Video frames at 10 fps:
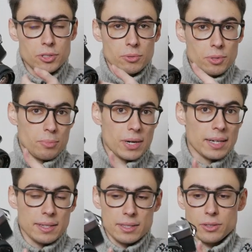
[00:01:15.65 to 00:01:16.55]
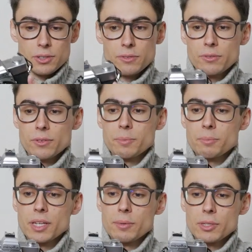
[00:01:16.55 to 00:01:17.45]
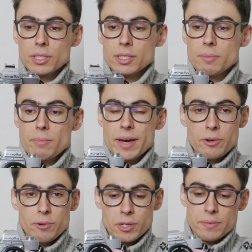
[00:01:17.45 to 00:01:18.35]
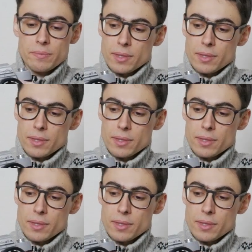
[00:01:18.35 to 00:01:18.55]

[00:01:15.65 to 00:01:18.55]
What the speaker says: so the brightness or your images manually.